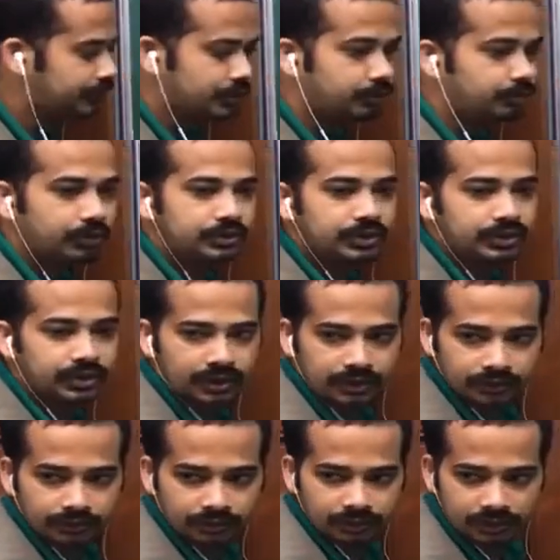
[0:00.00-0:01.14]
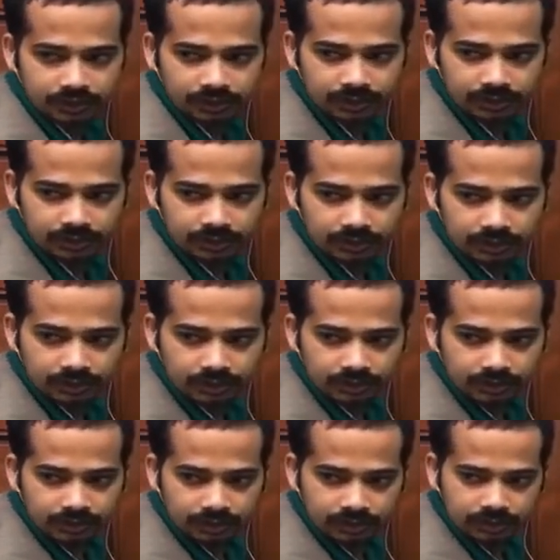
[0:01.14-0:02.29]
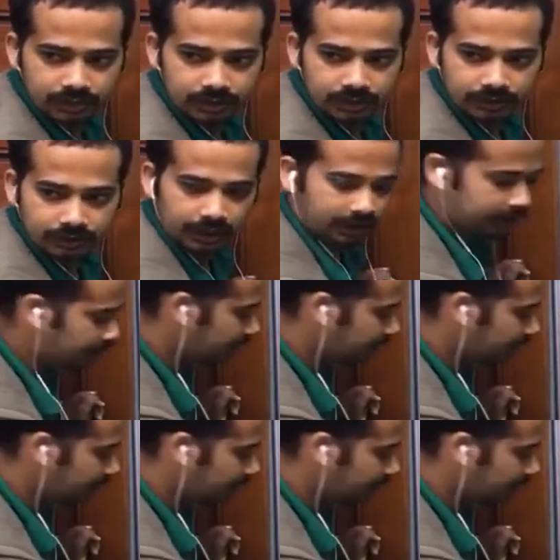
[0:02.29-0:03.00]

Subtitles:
So position actually. Is that okay?